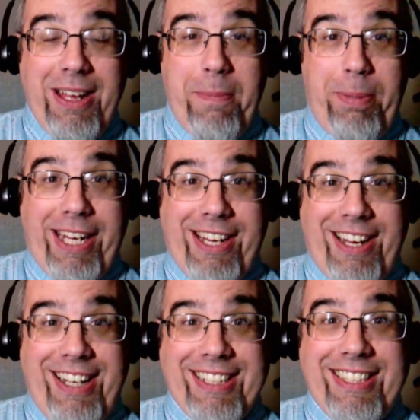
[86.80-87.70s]

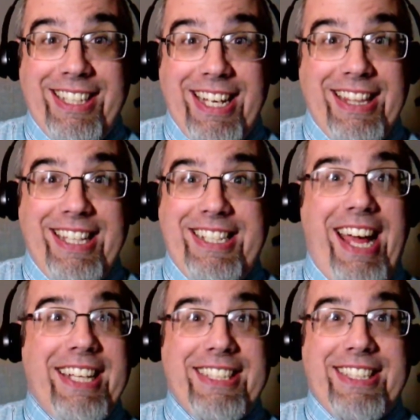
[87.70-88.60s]
because the
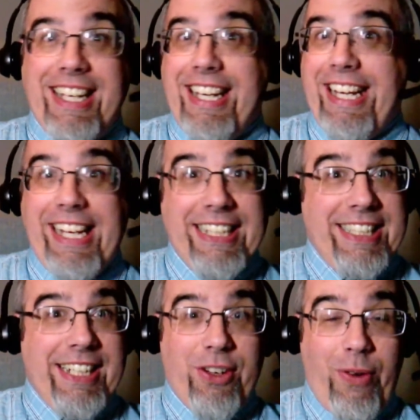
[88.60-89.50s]
test
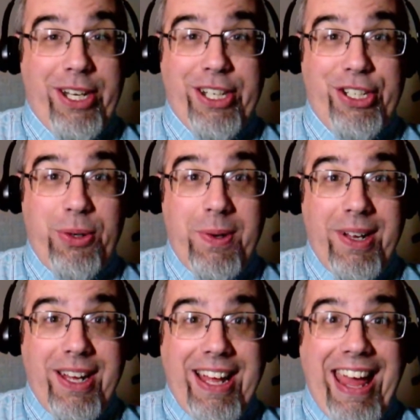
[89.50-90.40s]
isn't going to do
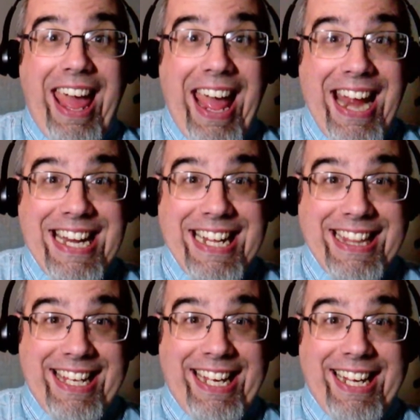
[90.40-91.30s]

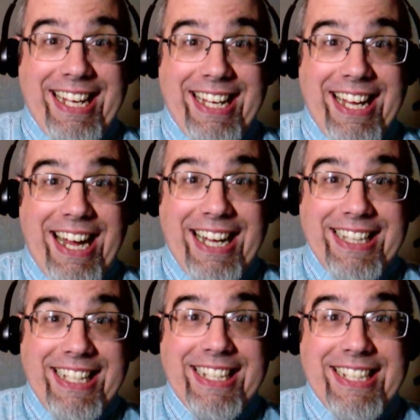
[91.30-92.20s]
anything on
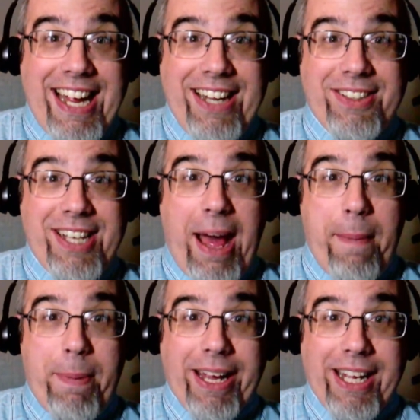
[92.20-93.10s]
the entire
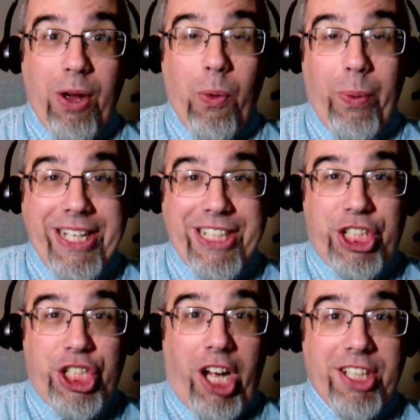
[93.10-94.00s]
topic we
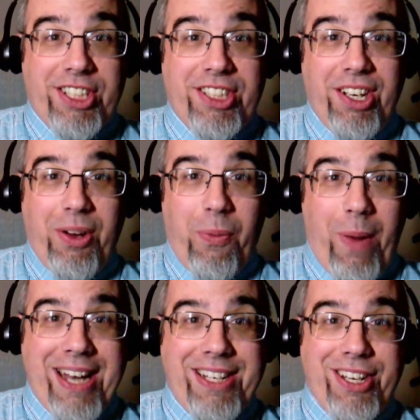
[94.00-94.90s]
just
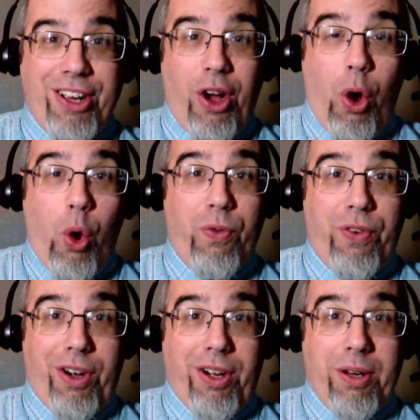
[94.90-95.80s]
went over.